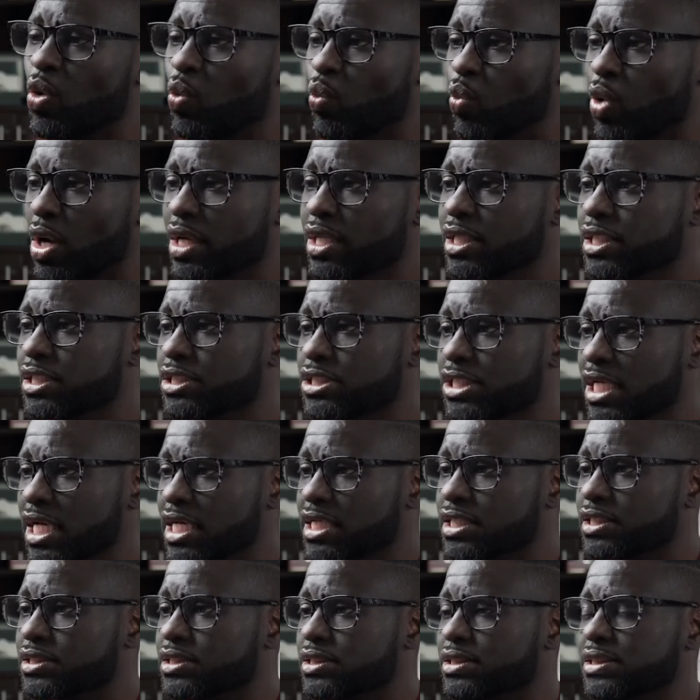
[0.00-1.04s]
one of the
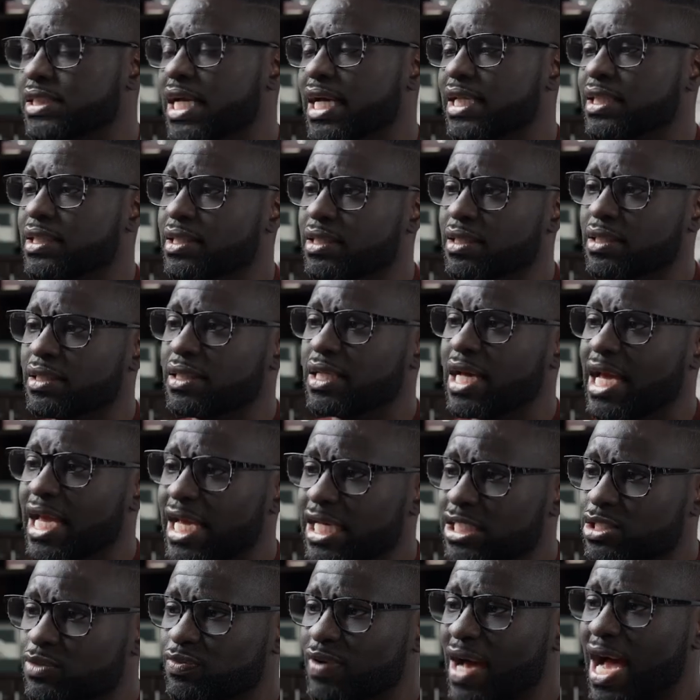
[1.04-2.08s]
changes is that the the
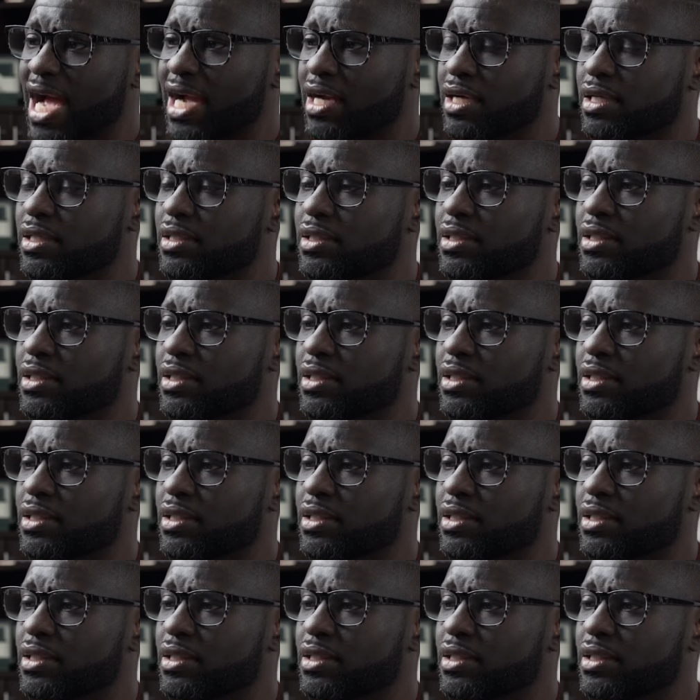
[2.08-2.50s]
HVAC,